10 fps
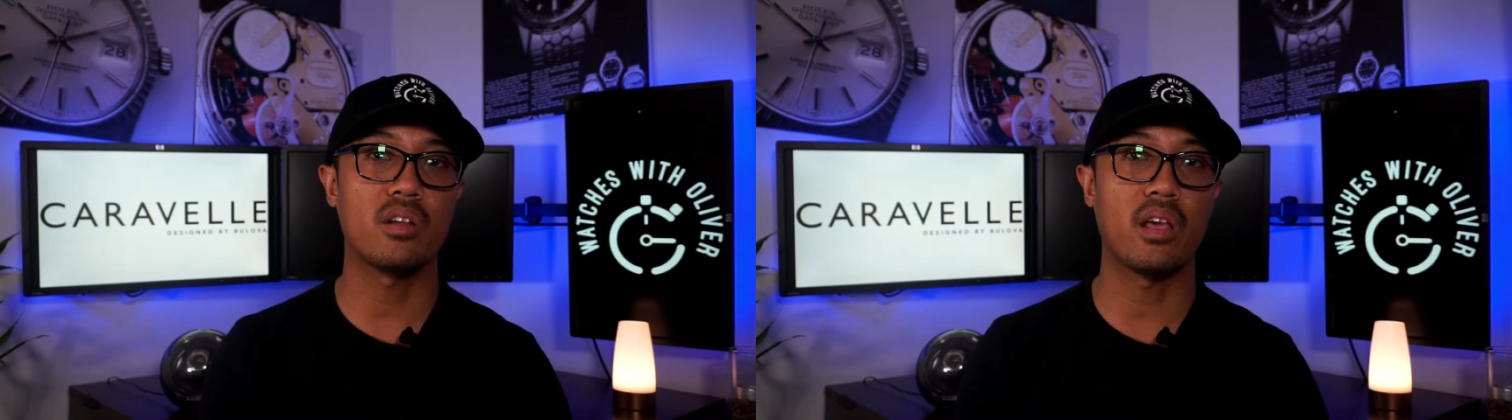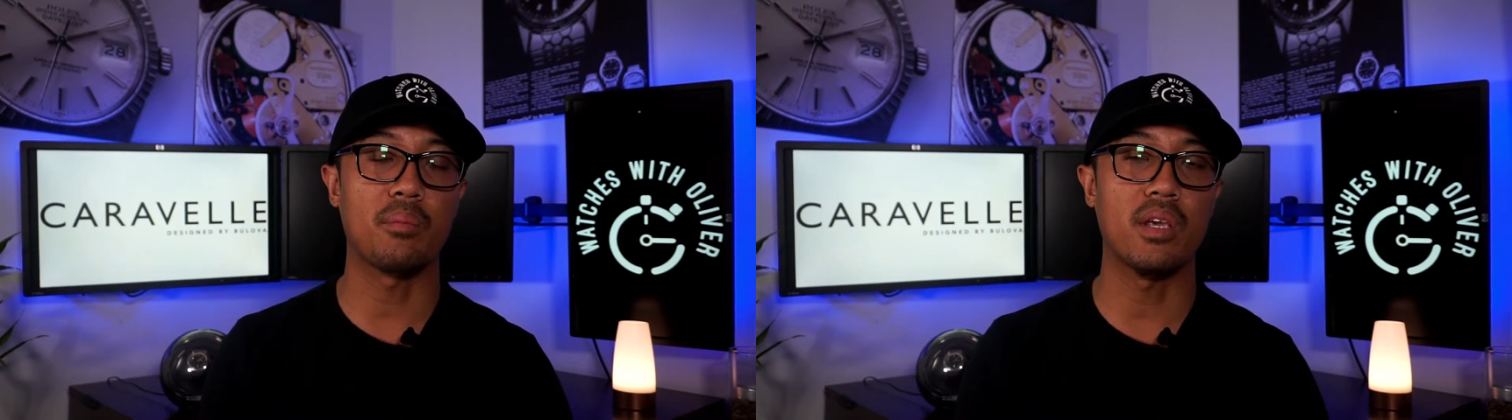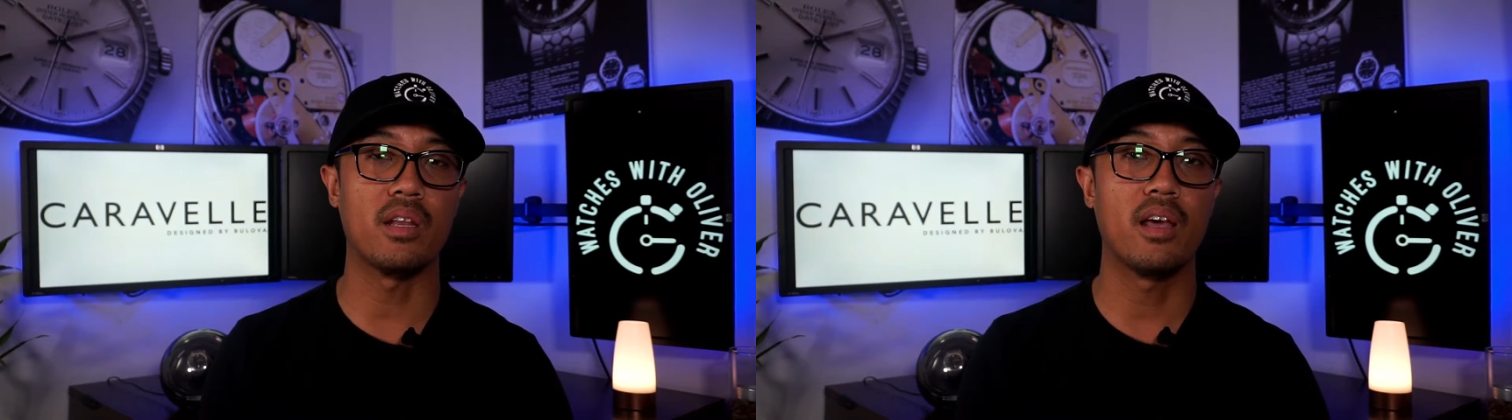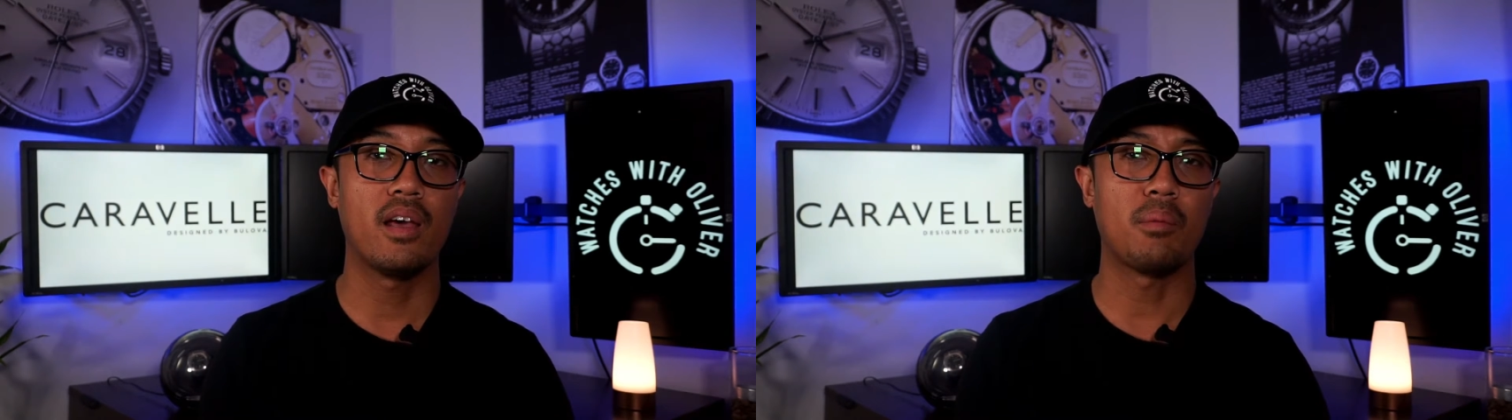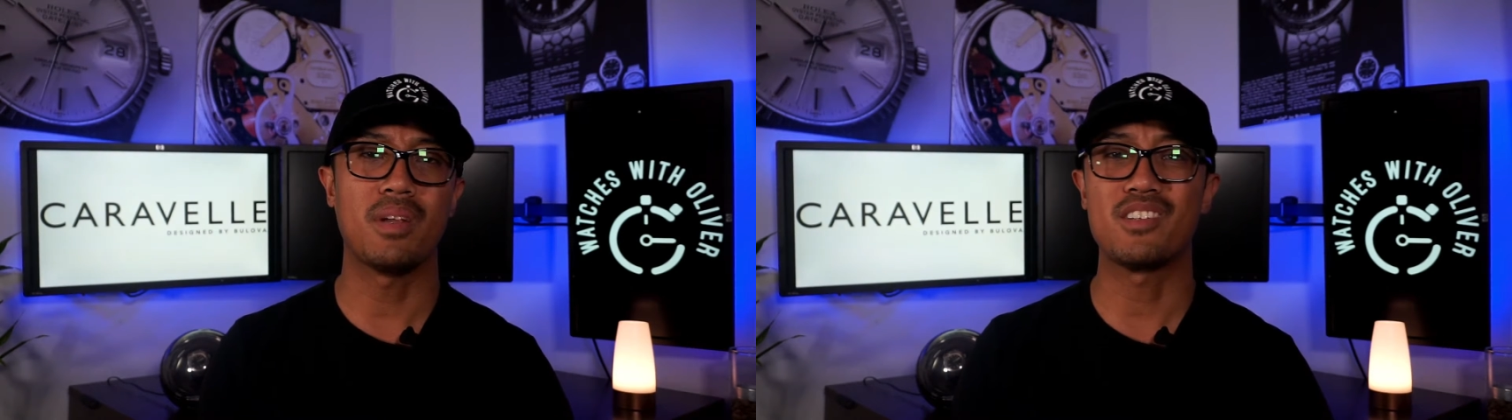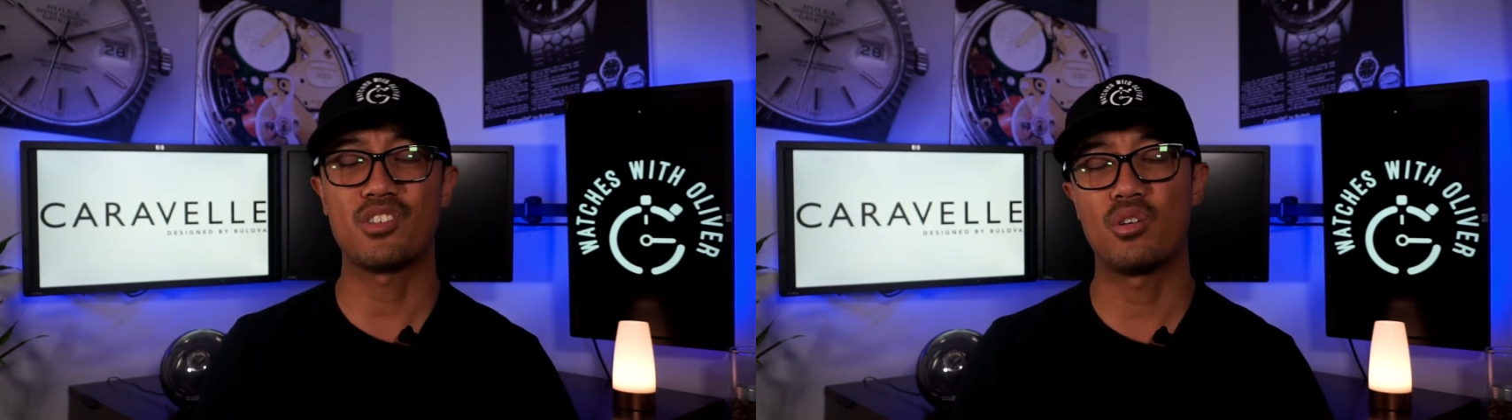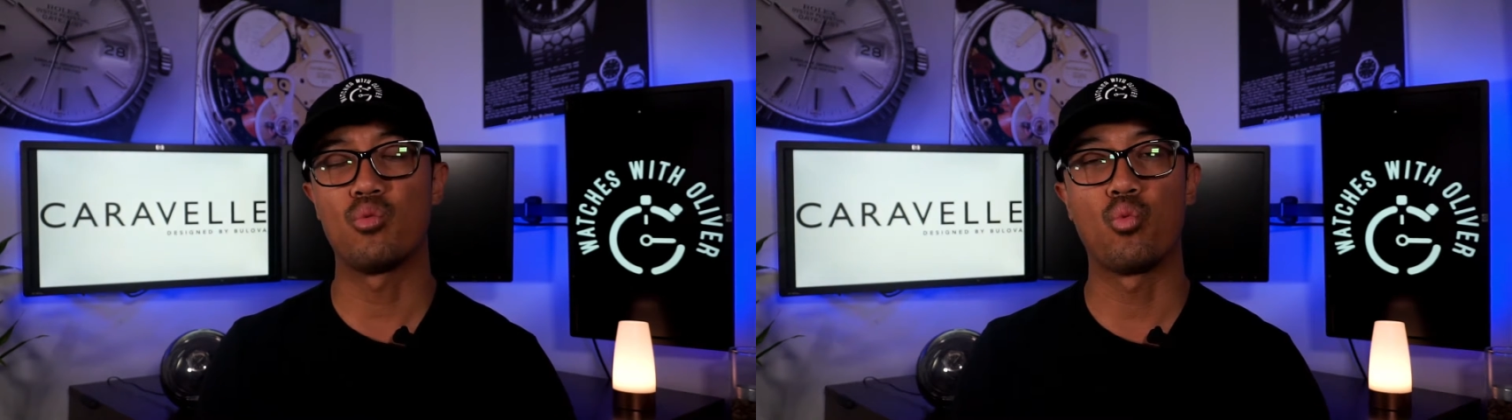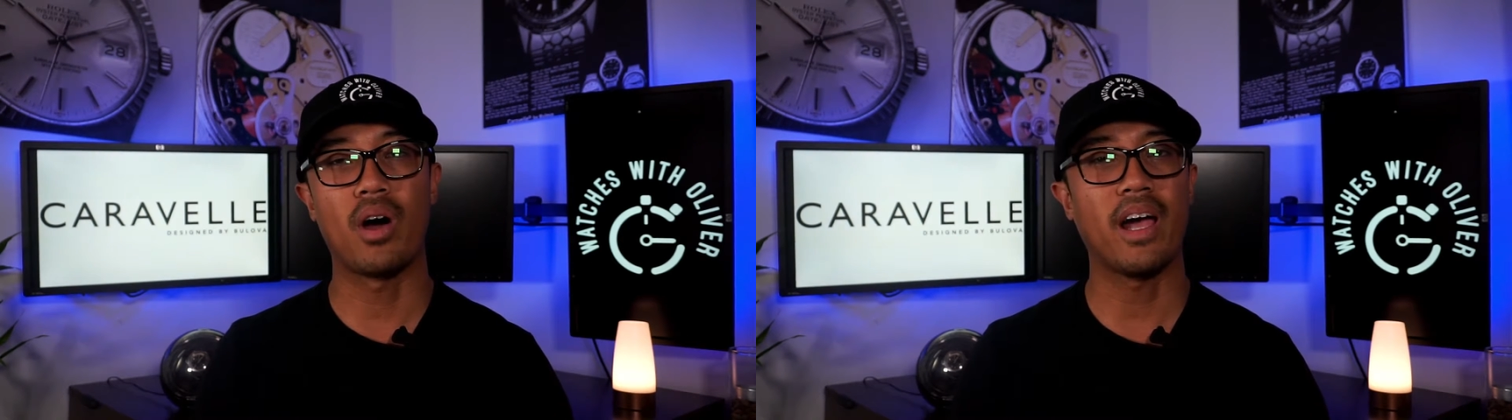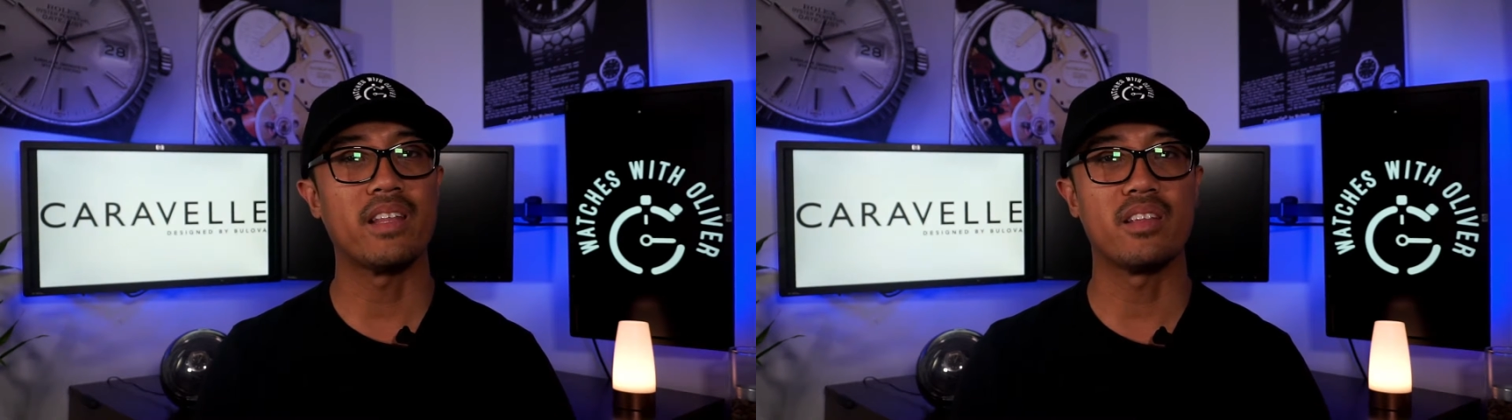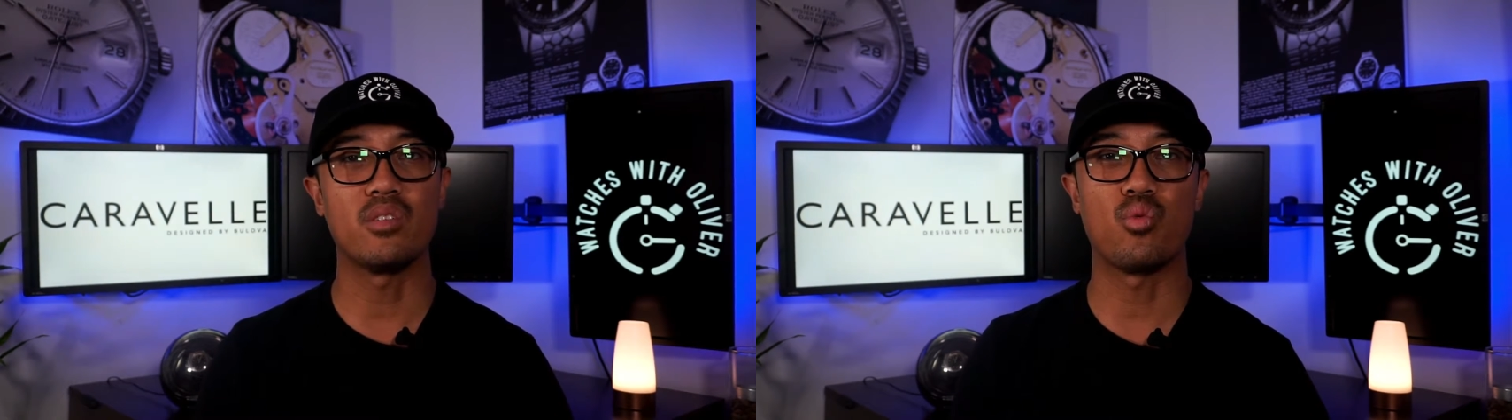I mean, I'm not sure
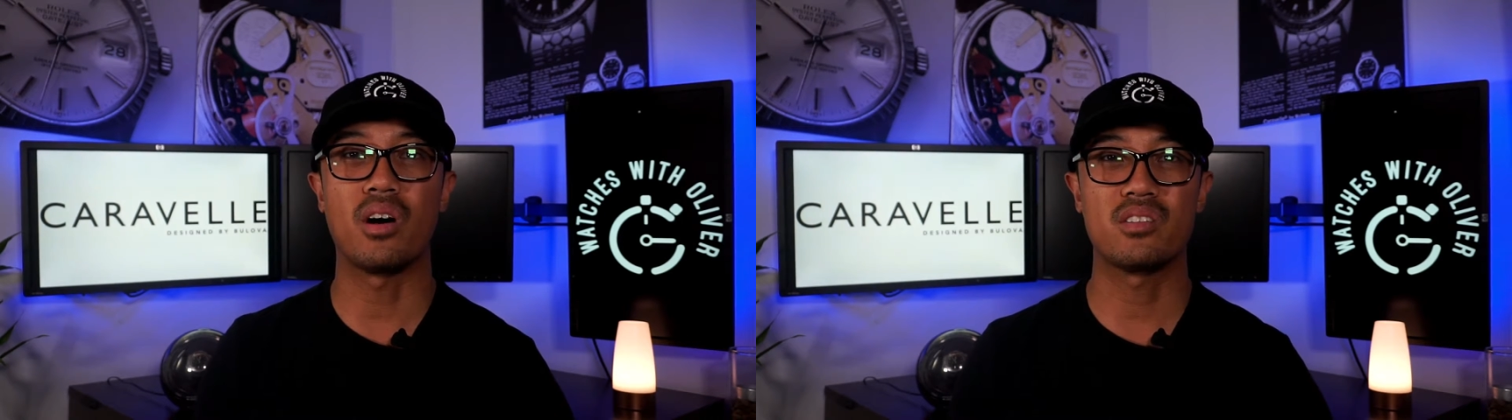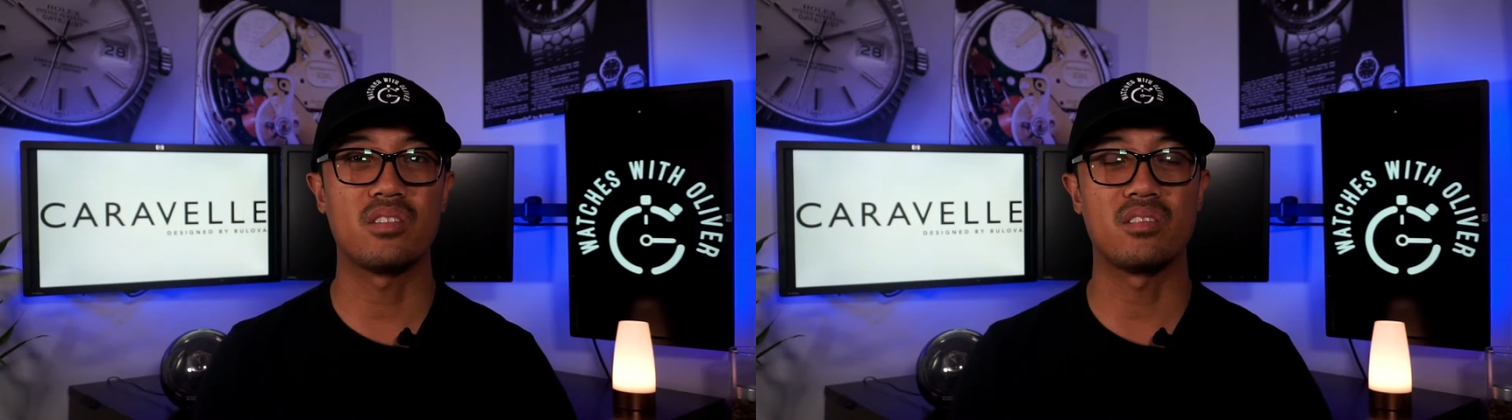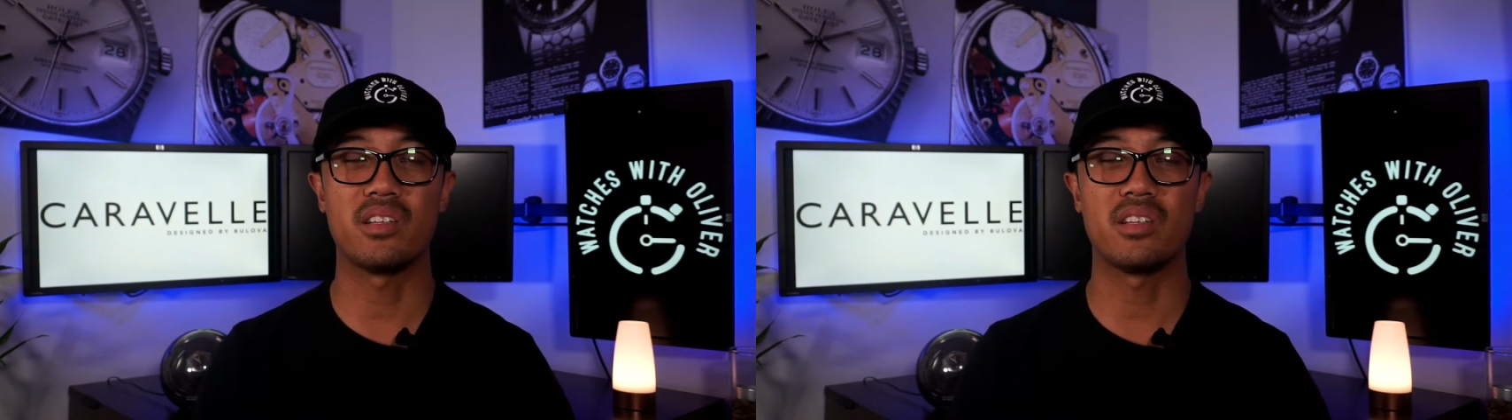why these watches